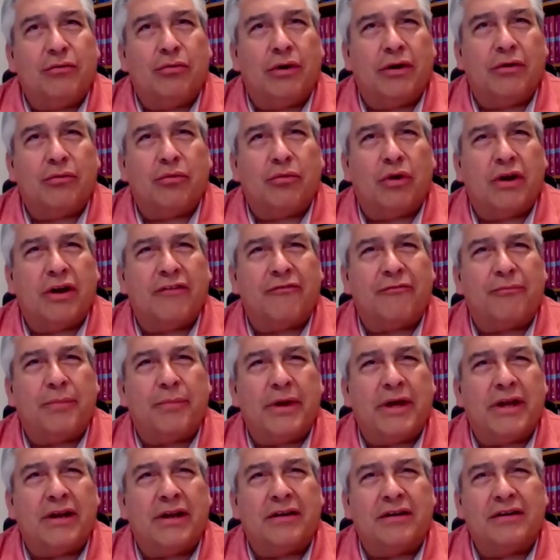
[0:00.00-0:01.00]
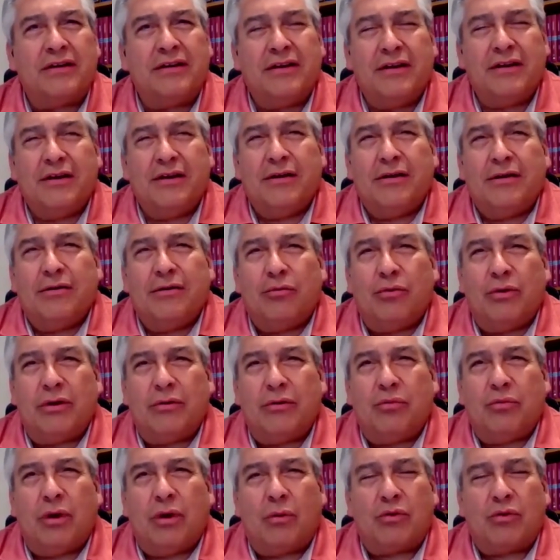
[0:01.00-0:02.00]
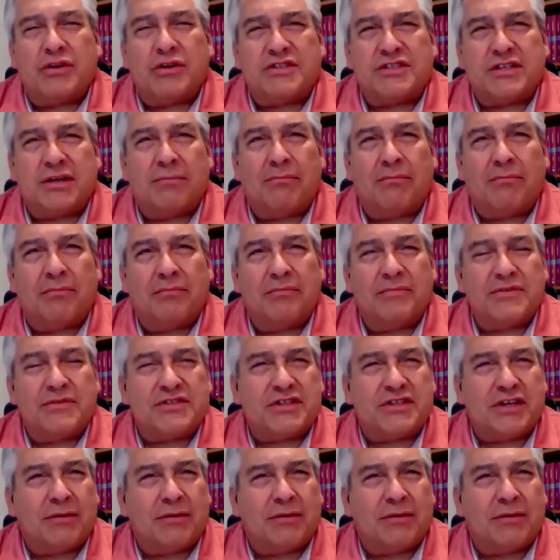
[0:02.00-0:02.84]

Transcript: what were some